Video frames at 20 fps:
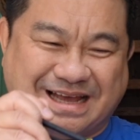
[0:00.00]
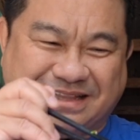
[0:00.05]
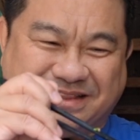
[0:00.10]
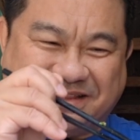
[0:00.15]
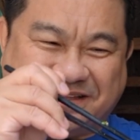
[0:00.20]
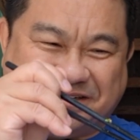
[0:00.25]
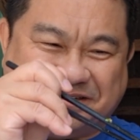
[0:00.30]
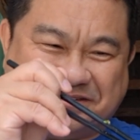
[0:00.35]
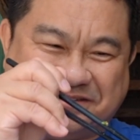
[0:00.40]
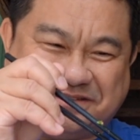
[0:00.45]
that
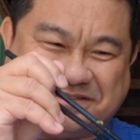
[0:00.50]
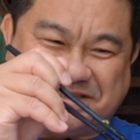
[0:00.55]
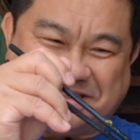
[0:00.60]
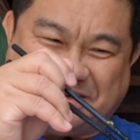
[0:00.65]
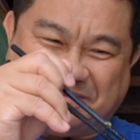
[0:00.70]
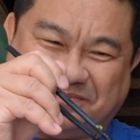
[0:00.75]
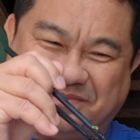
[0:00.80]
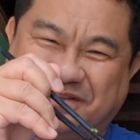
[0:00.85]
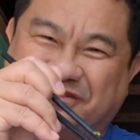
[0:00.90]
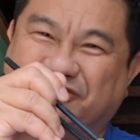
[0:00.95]
little,
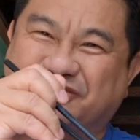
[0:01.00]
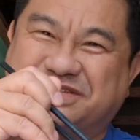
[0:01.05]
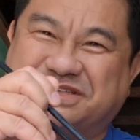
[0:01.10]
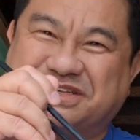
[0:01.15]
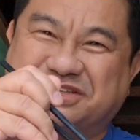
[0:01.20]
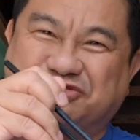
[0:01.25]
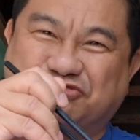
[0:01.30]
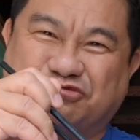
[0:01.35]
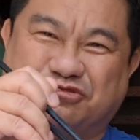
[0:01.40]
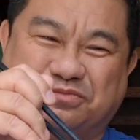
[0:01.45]
the
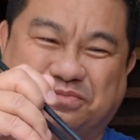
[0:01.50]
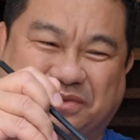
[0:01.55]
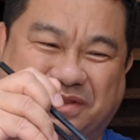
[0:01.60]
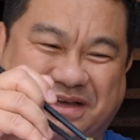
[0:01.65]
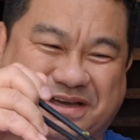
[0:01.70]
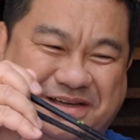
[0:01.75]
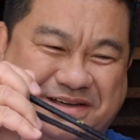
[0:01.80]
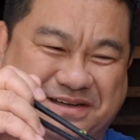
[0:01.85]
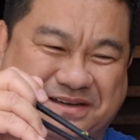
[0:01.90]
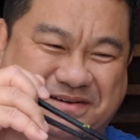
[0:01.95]
residual
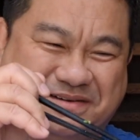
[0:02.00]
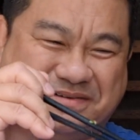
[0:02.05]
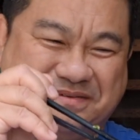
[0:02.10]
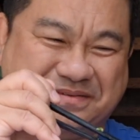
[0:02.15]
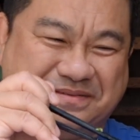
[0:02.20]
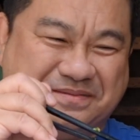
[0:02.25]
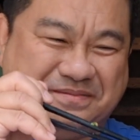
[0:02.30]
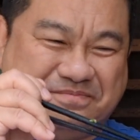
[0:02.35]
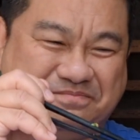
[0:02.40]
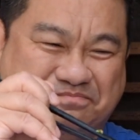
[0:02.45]
blood
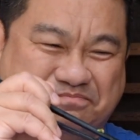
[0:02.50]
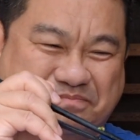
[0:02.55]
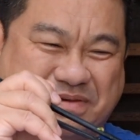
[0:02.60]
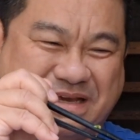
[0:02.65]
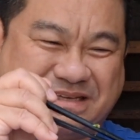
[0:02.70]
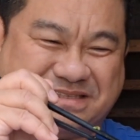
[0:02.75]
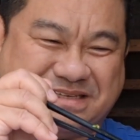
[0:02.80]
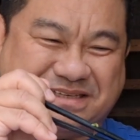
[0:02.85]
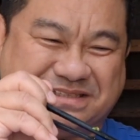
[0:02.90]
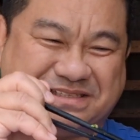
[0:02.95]

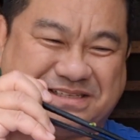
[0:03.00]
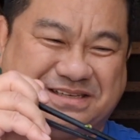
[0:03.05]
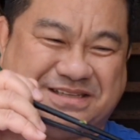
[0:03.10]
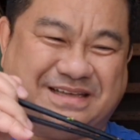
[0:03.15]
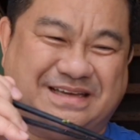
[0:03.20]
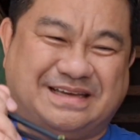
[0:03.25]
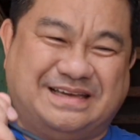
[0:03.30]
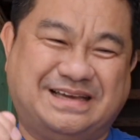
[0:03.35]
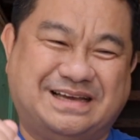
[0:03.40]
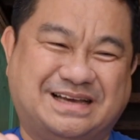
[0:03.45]
baked into
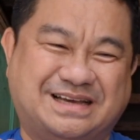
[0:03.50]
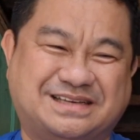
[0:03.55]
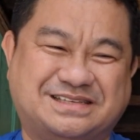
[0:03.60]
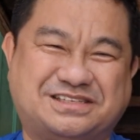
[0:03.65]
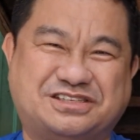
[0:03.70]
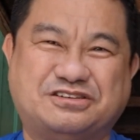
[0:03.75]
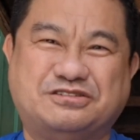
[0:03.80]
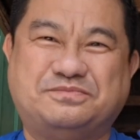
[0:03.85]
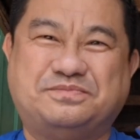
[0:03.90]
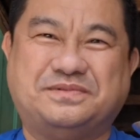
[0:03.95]
the
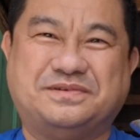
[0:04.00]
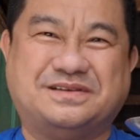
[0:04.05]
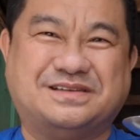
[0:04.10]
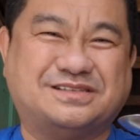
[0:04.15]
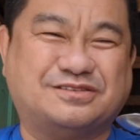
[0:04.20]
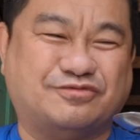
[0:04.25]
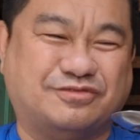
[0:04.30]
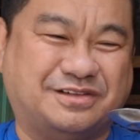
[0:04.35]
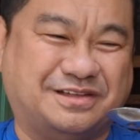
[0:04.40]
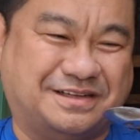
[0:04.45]
soup
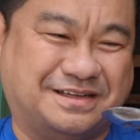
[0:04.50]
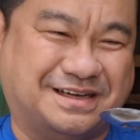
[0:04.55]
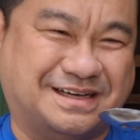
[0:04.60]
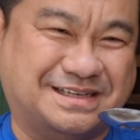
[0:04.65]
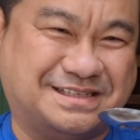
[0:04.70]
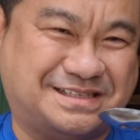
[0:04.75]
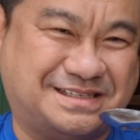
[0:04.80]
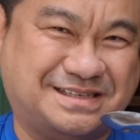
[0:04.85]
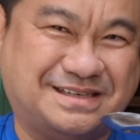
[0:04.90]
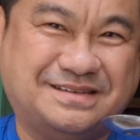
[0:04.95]
is really
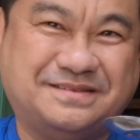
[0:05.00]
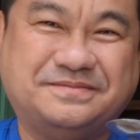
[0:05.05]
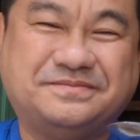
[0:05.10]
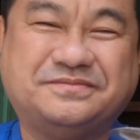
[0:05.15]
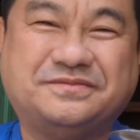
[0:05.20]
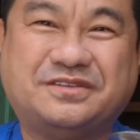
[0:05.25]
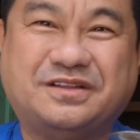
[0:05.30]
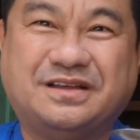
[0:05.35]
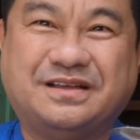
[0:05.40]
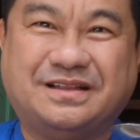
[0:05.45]
nice.
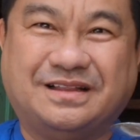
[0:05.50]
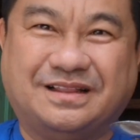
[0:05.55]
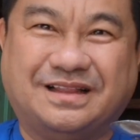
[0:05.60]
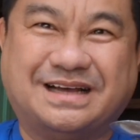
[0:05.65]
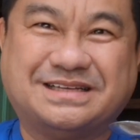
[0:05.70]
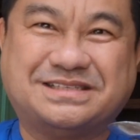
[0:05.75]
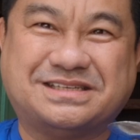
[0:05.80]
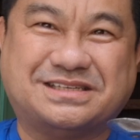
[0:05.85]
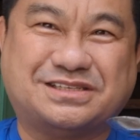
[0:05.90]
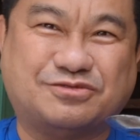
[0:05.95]

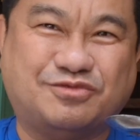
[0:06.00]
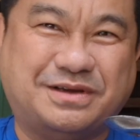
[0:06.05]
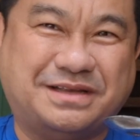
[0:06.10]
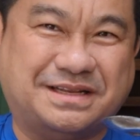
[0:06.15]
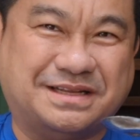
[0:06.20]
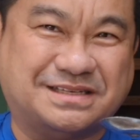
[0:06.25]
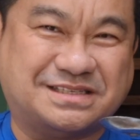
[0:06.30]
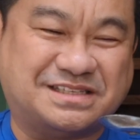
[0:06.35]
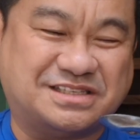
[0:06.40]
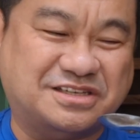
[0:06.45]
Lots of
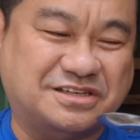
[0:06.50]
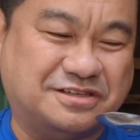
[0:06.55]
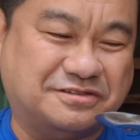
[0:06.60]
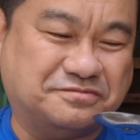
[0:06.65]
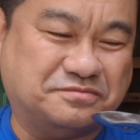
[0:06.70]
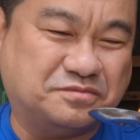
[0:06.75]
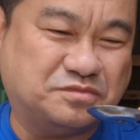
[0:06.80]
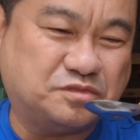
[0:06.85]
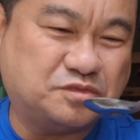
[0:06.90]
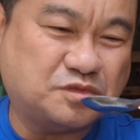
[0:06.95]
sweetness too.